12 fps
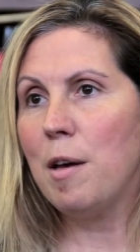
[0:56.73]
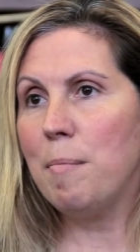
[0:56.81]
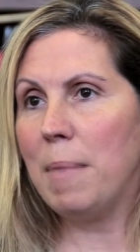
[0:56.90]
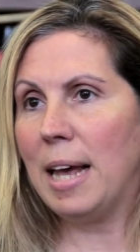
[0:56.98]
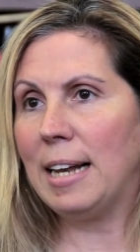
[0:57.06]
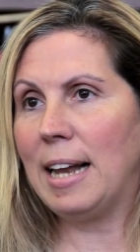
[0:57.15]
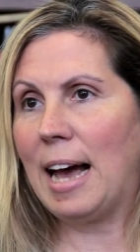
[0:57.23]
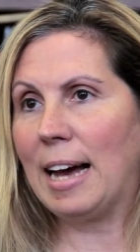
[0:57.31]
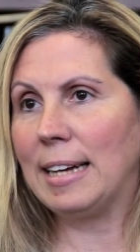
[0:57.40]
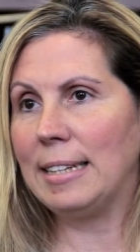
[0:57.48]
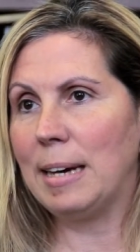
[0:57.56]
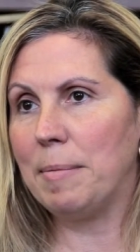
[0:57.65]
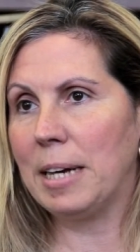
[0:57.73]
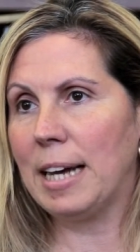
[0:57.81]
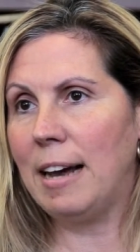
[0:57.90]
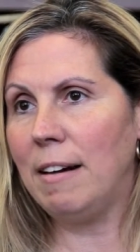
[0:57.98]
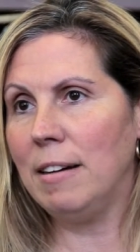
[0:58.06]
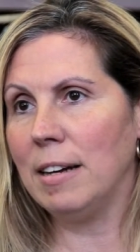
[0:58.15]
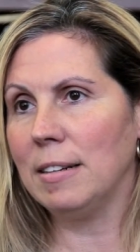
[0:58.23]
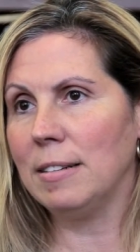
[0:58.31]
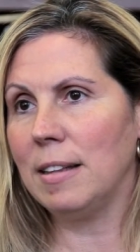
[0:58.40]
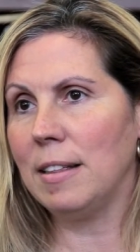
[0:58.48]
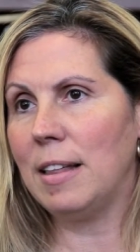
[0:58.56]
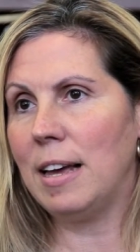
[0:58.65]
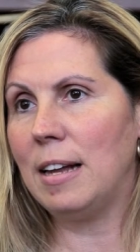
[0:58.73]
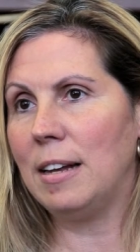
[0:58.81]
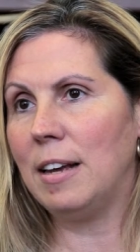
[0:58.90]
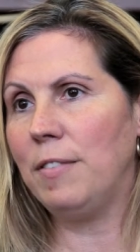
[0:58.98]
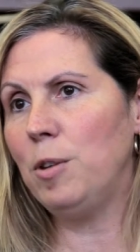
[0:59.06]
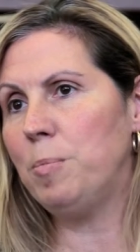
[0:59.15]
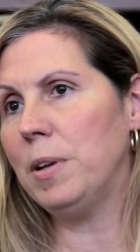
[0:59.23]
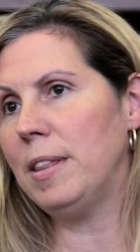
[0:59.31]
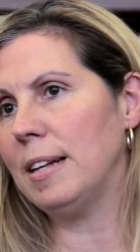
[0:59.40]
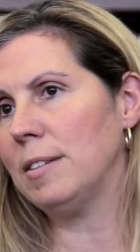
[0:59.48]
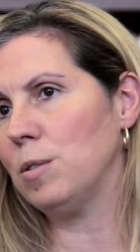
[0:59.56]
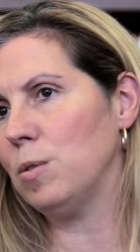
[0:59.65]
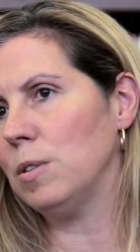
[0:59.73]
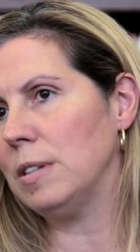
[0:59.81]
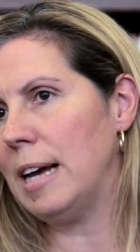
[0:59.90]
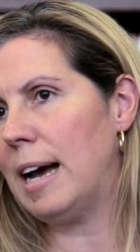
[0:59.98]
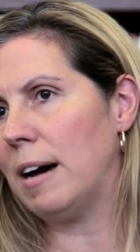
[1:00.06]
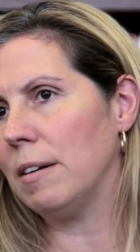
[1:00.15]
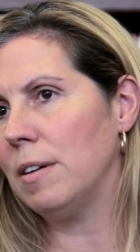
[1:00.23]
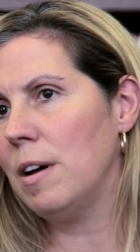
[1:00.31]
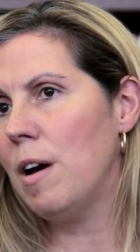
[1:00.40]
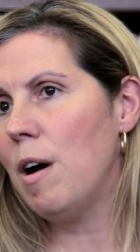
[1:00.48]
main academic areas, then if you put that school down,